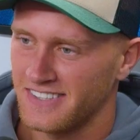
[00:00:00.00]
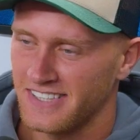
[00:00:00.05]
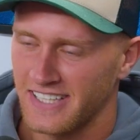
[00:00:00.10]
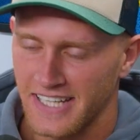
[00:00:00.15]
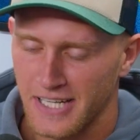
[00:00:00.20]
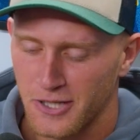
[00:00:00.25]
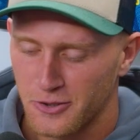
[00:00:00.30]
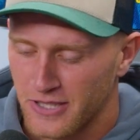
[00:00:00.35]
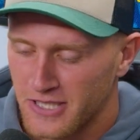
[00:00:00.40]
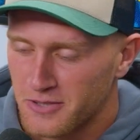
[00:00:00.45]

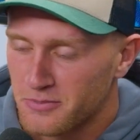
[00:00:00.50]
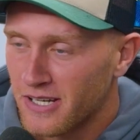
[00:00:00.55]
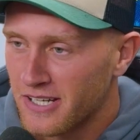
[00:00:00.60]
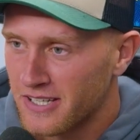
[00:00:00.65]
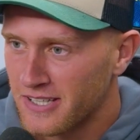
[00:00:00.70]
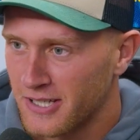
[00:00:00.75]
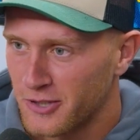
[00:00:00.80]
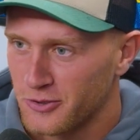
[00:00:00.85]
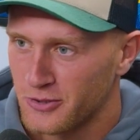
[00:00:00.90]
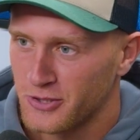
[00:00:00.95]
Yeah,
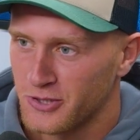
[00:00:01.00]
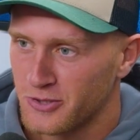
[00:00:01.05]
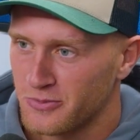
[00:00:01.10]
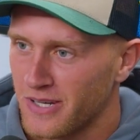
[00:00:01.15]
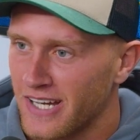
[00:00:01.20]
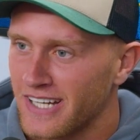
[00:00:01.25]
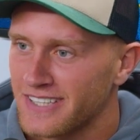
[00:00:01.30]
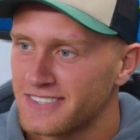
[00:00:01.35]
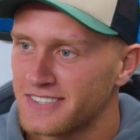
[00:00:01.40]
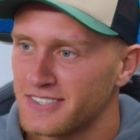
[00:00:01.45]
LDU
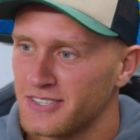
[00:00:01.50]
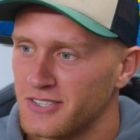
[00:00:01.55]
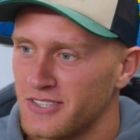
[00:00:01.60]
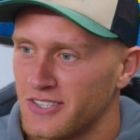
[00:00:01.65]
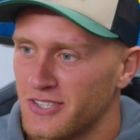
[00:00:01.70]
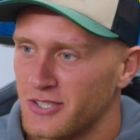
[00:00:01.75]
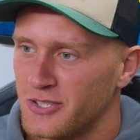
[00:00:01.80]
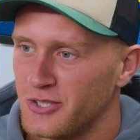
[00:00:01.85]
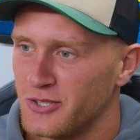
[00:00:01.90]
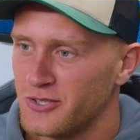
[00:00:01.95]
back's a
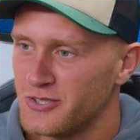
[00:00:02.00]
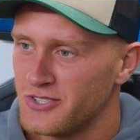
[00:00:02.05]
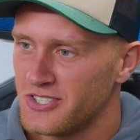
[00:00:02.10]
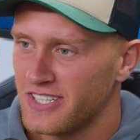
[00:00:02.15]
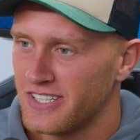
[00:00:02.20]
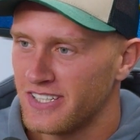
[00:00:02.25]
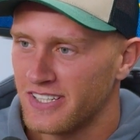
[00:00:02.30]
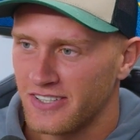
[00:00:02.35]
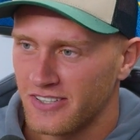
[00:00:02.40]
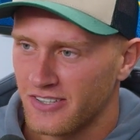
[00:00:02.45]
huge
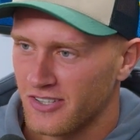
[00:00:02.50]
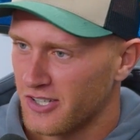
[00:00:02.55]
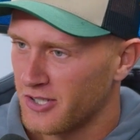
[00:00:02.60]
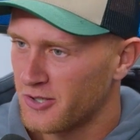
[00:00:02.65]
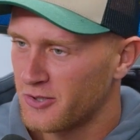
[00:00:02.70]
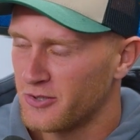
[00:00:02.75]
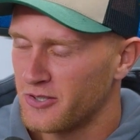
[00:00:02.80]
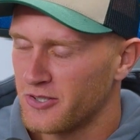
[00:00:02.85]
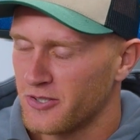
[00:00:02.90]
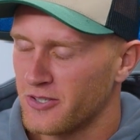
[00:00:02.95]
in, and I
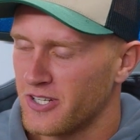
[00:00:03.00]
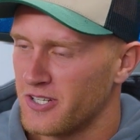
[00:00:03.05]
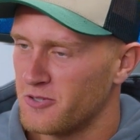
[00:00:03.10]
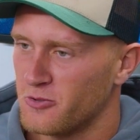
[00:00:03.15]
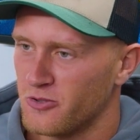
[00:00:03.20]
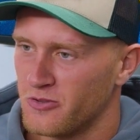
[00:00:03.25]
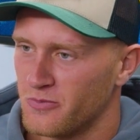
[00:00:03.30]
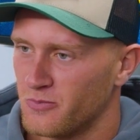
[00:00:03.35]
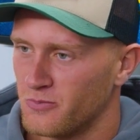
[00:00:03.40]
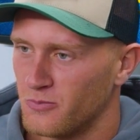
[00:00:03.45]
couldn't
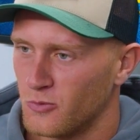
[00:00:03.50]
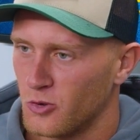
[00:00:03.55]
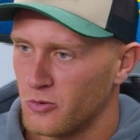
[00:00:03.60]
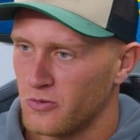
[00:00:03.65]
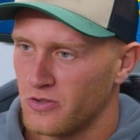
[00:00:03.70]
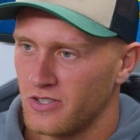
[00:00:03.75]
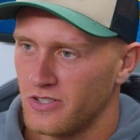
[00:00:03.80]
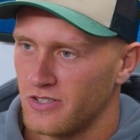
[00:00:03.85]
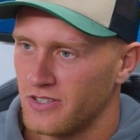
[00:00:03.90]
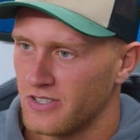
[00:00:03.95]
agree more
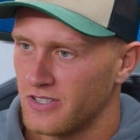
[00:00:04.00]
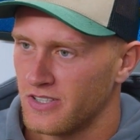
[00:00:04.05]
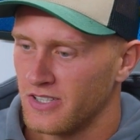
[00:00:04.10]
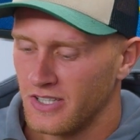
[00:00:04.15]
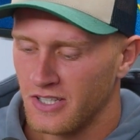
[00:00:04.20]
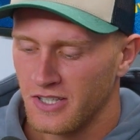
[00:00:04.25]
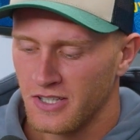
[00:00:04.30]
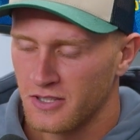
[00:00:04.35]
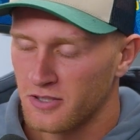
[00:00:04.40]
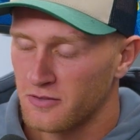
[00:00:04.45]
with you. The
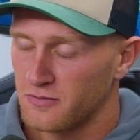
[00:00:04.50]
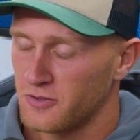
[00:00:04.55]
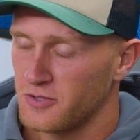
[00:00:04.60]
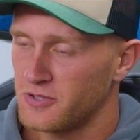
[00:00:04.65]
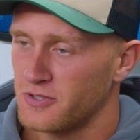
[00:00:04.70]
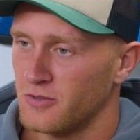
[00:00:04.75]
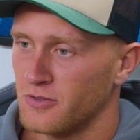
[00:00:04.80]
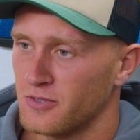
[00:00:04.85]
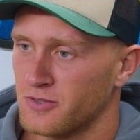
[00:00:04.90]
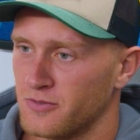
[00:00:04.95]

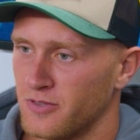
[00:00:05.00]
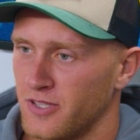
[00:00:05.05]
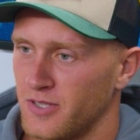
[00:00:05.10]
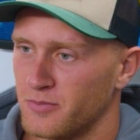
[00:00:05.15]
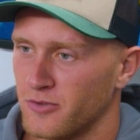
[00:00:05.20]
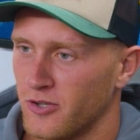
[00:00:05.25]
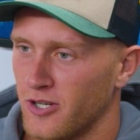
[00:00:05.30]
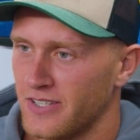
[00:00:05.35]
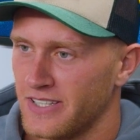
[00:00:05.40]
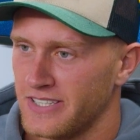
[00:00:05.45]
future looks really
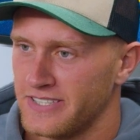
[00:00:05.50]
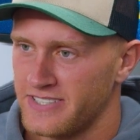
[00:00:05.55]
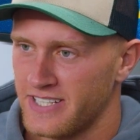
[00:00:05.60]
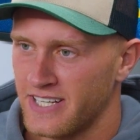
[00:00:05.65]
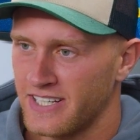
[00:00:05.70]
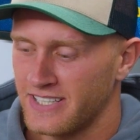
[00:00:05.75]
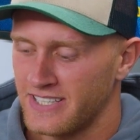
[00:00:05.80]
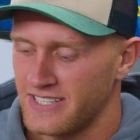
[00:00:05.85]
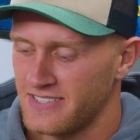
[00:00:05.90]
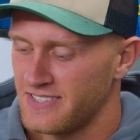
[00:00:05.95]
bright. These
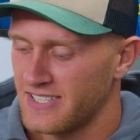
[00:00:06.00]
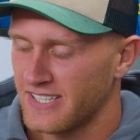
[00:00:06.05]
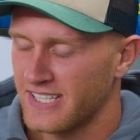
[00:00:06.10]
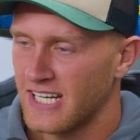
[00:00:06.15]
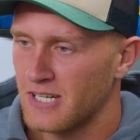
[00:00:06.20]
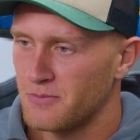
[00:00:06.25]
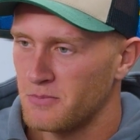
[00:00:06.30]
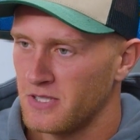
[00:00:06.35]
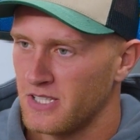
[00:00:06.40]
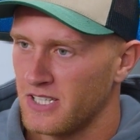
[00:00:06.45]
young kids, they're
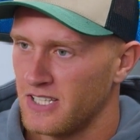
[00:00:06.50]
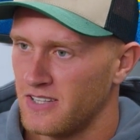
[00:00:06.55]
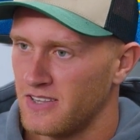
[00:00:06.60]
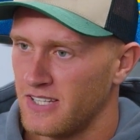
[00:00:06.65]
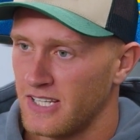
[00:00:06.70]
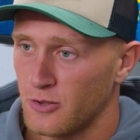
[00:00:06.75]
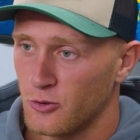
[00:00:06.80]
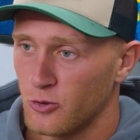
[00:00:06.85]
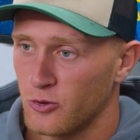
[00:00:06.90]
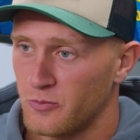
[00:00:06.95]
coming in,
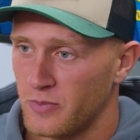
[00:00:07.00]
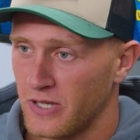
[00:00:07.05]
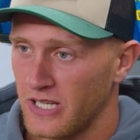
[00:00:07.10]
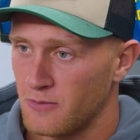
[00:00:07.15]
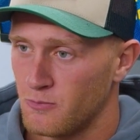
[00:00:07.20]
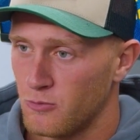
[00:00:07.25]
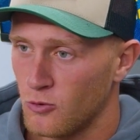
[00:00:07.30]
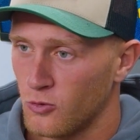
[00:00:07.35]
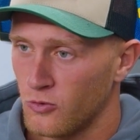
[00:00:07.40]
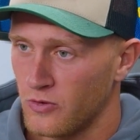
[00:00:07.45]
they're good
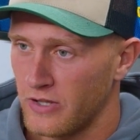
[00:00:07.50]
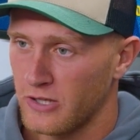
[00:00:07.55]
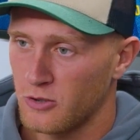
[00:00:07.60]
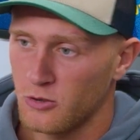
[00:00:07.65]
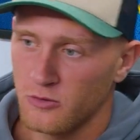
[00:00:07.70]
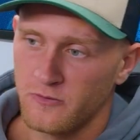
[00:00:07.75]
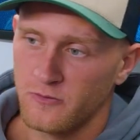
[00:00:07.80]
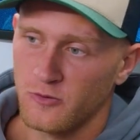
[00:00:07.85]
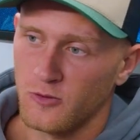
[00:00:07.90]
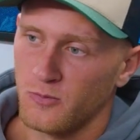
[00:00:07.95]
people, they're
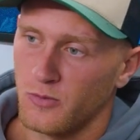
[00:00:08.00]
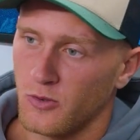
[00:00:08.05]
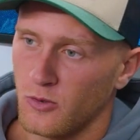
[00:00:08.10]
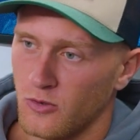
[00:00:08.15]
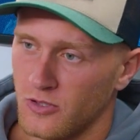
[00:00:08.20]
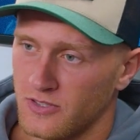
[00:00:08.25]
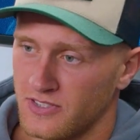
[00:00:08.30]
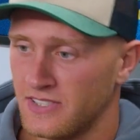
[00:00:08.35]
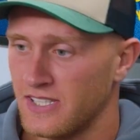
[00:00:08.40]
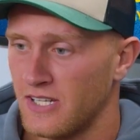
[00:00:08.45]
good
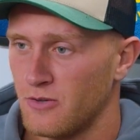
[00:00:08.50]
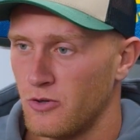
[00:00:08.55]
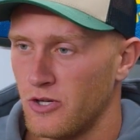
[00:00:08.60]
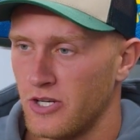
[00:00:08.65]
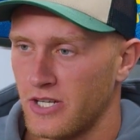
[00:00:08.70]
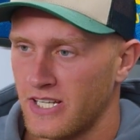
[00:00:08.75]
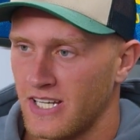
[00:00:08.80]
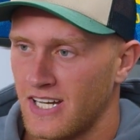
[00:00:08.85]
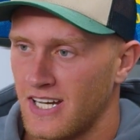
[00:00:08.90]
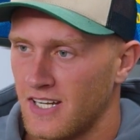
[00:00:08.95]
footballers, and they
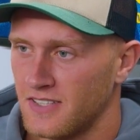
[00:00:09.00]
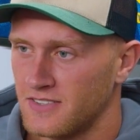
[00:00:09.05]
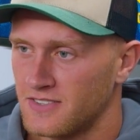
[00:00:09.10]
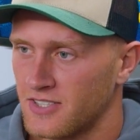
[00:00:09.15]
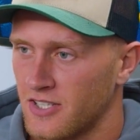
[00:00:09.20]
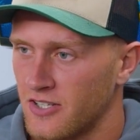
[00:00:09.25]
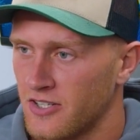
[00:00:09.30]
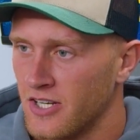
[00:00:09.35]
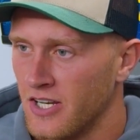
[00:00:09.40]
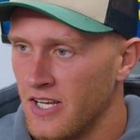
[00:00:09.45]
work hard.
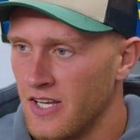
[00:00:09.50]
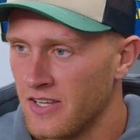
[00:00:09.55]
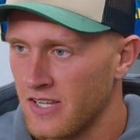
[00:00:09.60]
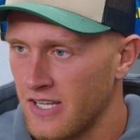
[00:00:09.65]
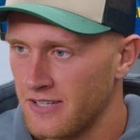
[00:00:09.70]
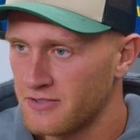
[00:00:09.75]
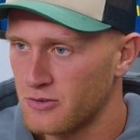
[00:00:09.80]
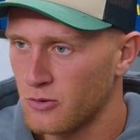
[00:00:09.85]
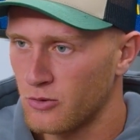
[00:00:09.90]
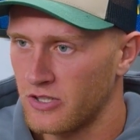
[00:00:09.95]
So
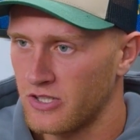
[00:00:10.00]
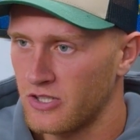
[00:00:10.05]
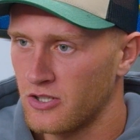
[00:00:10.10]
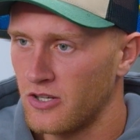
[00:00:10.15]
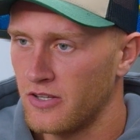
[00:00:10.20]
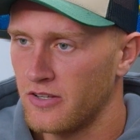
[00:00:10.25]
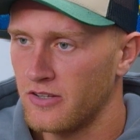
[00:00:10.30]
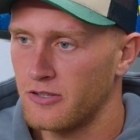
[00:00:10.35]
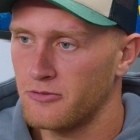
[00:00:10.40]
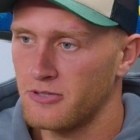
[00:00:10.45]
they've sort of
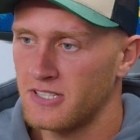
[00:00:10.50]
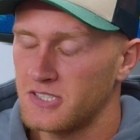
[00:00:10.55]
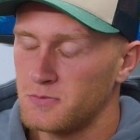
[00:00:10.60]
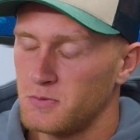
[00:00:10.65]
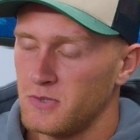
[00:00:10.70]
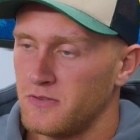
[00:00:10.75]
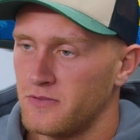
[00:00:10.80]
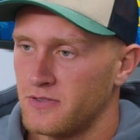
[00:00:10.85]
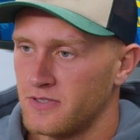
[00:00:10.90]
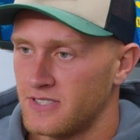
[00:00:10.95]
got the
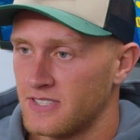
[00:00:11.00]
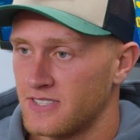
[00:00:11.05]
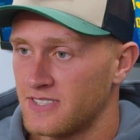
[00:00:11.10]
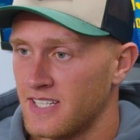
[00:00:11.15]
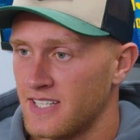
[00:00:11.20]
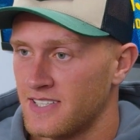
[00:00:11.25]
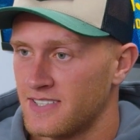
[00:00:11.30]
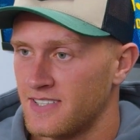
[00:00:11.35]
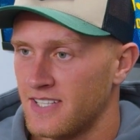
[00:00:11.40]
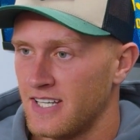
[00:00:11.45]
recipe for
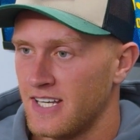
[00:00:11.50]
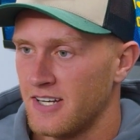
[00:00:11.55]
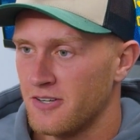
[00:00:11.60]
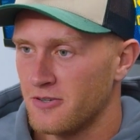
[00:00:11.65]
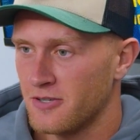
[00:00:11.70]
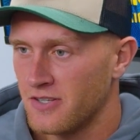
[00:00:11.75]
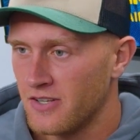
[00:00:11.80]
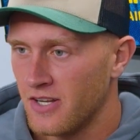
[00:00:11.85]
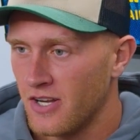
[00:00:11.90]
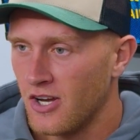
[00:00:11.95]
success there,
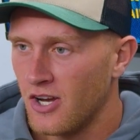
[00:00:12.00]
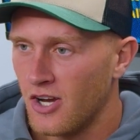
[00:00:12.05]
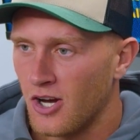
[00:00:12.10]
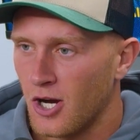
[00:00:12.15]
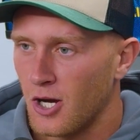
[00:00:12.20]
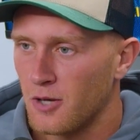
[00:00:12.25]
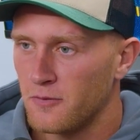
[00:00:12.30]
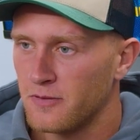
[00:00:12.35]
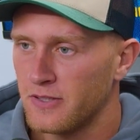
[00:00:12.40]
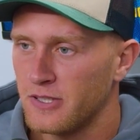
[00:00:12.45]
and
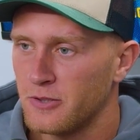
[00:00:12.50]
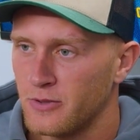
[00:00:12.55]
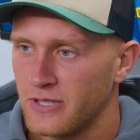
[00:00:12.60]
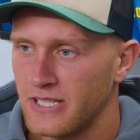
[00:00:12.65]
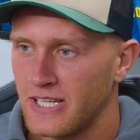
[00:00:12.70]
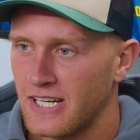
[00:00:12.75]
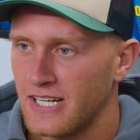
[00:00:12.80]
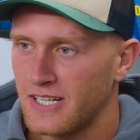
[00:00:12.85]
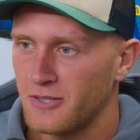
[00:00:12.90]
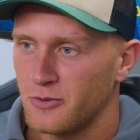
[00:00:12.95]
hopefully
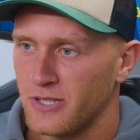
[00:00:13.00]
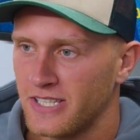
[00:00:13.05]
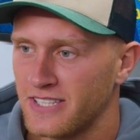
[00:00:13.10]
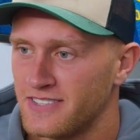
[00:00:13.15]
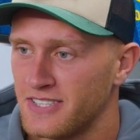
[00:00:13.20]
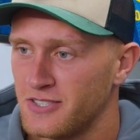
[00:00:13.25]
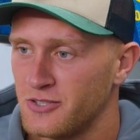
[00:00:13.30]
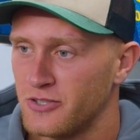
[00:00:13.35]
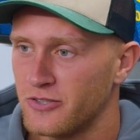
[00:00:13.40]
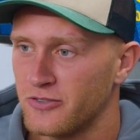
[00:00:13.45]
we
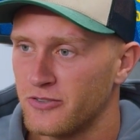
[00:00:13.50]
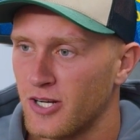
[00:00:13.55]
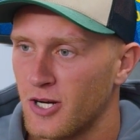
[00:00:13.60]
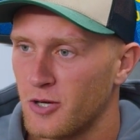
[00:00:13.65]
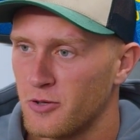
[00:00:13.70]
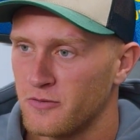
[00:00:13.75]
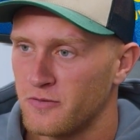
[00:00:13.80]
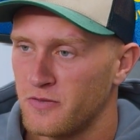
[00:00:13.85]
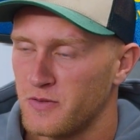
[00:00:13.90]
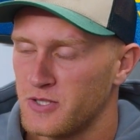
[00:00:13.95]
continue to grow
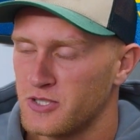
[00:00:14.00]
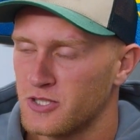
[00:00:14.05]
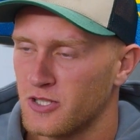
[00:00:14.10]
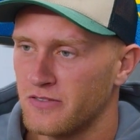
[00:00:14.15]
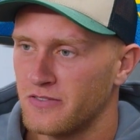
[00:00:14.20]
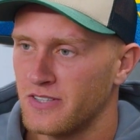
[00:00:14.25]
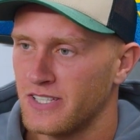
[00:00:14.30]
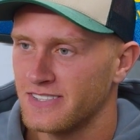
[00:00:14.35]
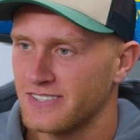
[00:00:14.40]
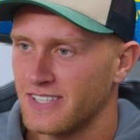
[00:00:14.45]
and finish
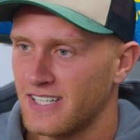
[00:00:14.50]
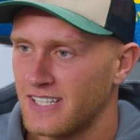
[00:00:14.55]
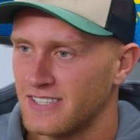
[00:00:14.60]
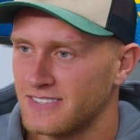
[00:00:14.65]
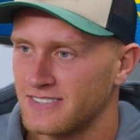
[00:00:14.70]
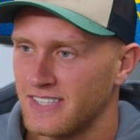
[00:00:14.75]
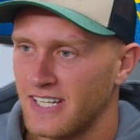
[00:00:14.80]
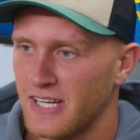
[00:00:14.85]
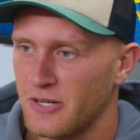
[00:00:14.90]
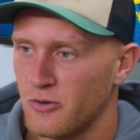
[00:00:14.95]
off these
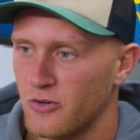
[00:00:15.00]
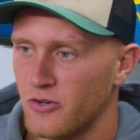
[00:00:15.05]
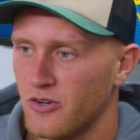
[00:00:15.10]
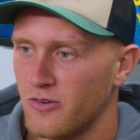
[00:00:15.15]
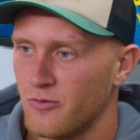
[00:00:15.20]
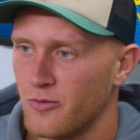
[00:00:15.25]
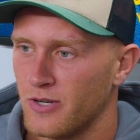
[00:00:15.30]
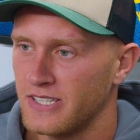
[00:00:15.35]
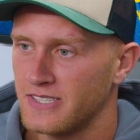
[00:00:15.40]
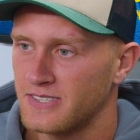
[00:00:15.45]
last 8 or
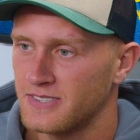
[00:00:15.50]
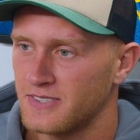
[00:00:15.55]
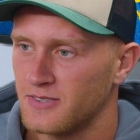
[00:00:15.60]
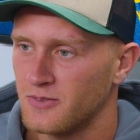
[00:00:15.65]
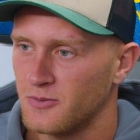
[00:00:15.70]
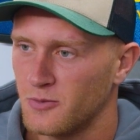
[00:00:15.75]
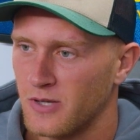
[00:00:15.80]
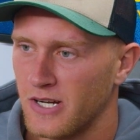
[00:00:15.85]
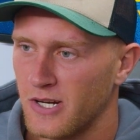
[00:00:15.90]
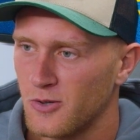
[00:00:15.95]
9 weeks
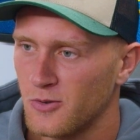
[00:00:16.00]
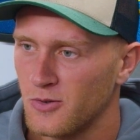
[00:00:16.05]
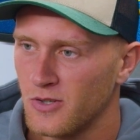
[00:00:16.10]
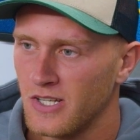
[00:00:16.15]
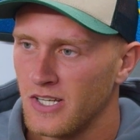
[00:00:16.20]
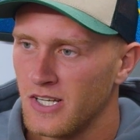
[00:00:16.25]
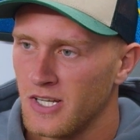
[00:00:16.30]
well.